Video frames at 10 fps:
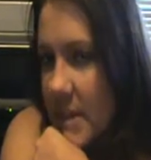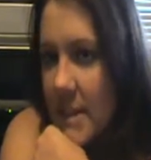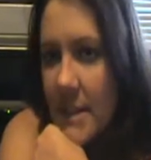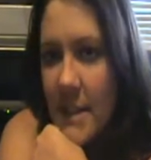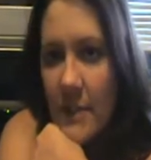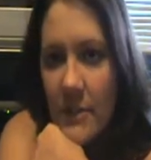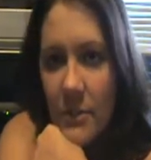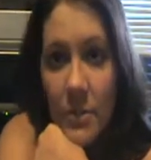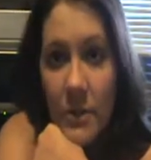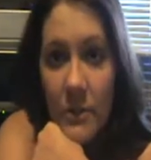in an
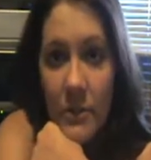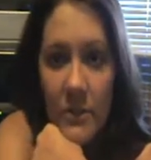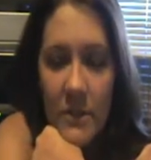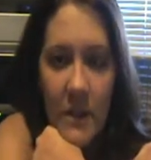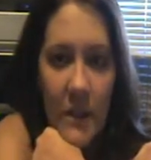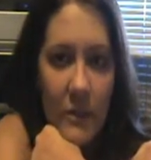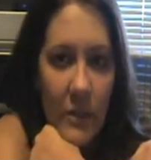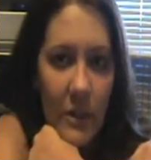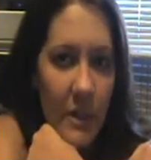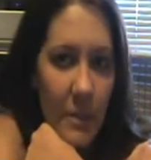11, 12 year old's life,
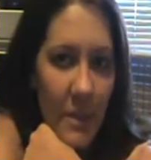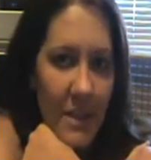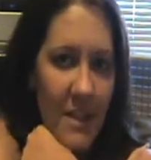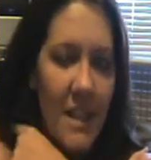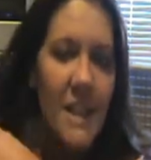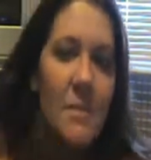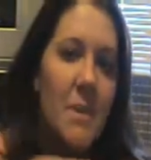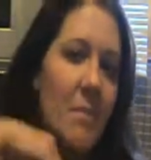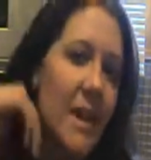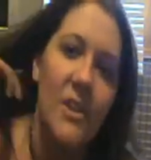really. I mean, I
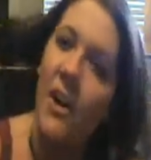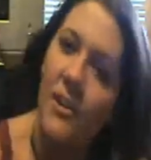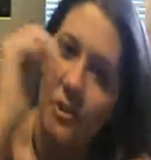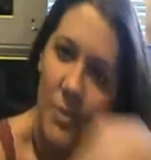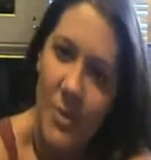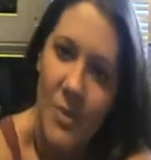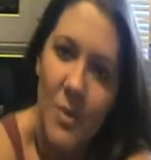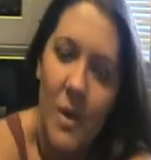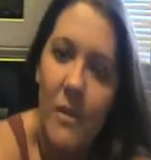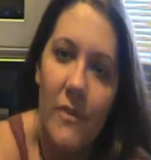mean, my daughter's almost
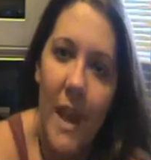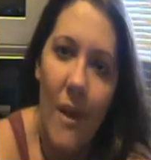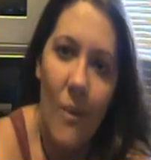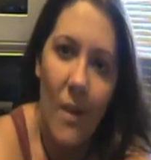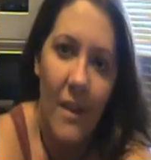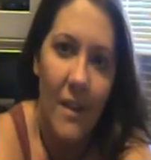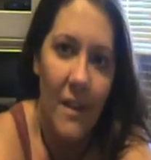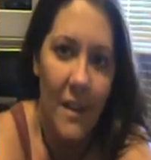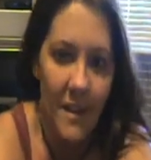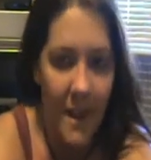12 now,
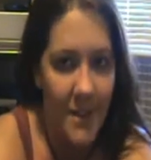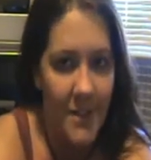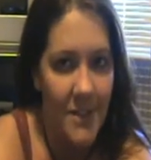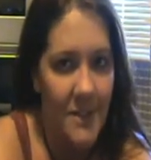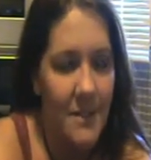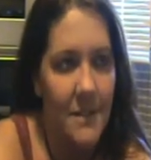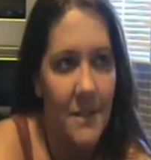and I just,